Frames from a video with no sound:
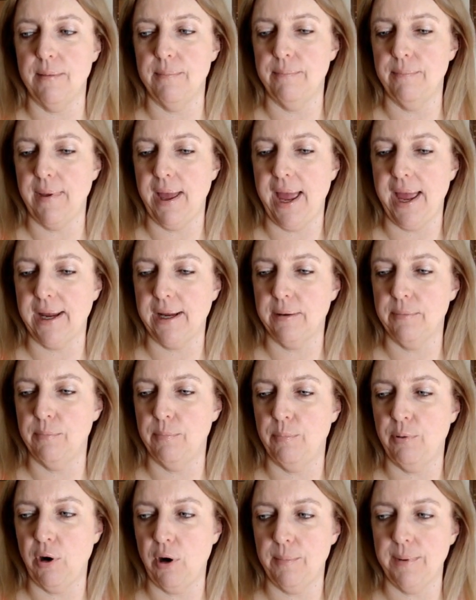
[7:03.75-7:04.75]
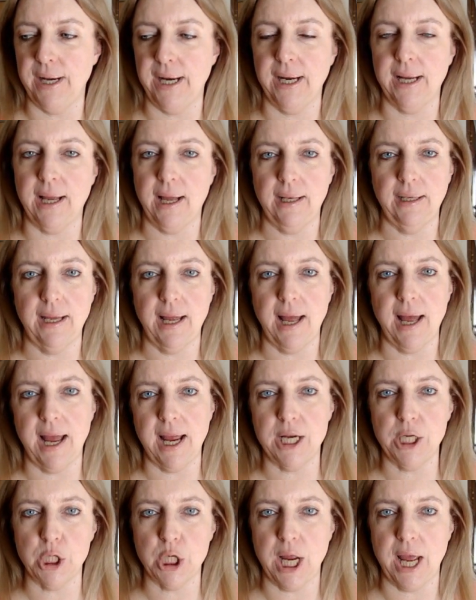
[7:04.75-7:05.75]
MAC permanent color
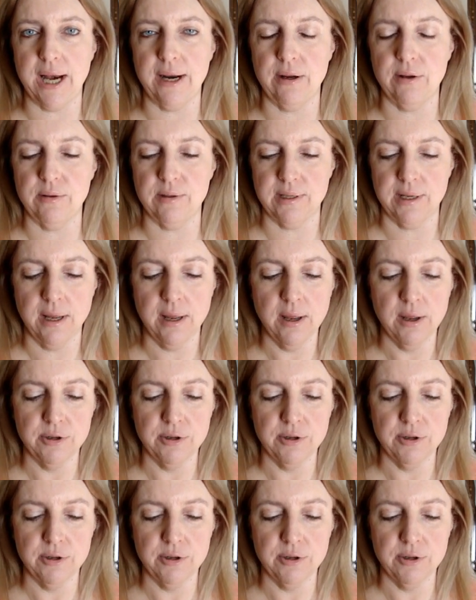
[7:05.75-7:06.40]
eyeshadows